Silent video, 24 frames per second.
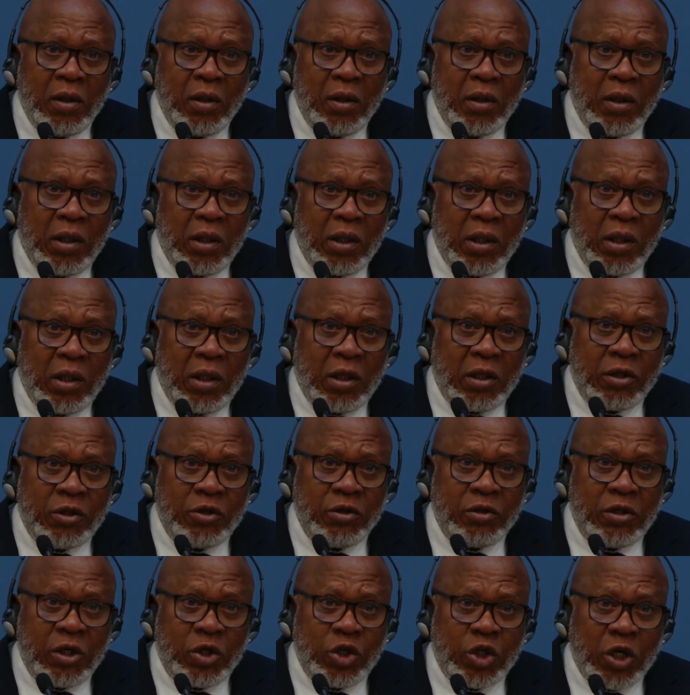to
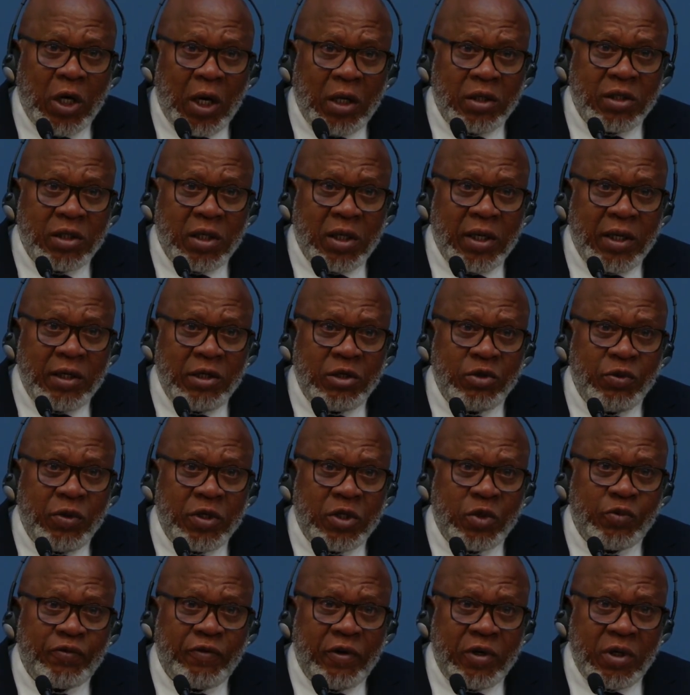the Charter and to
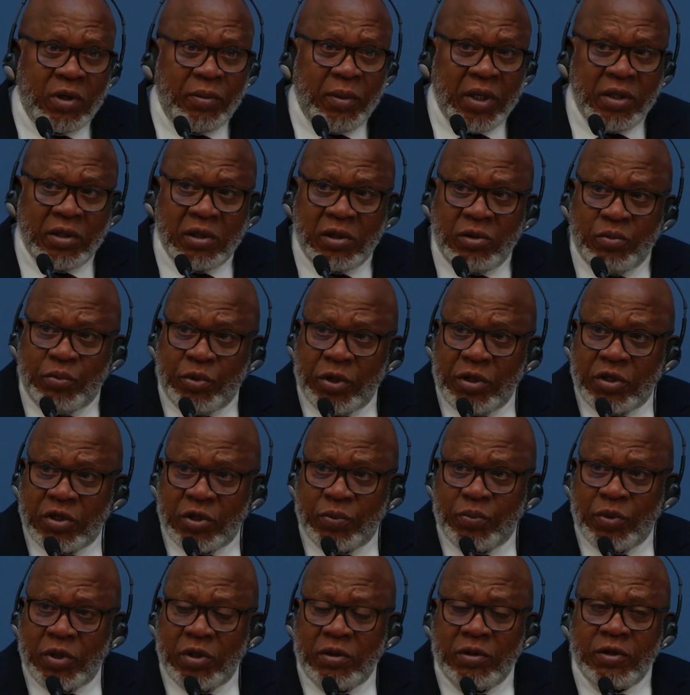its fundamental
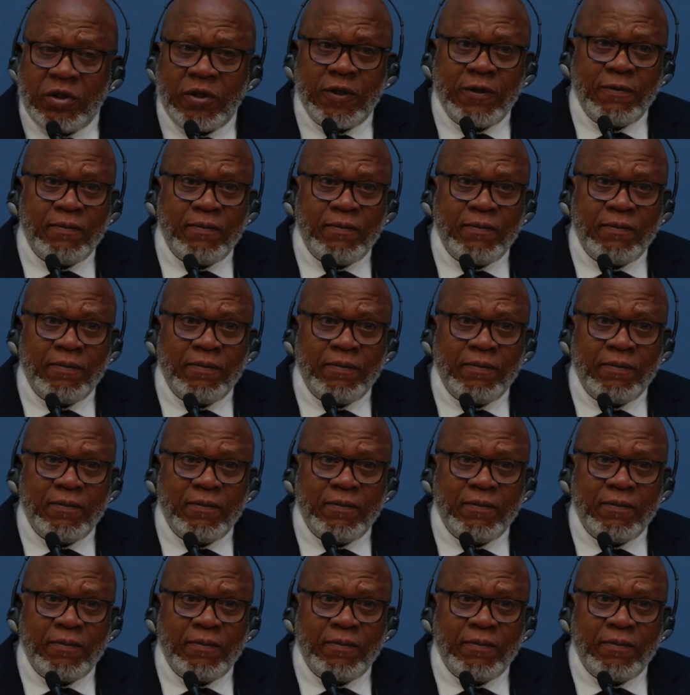principles,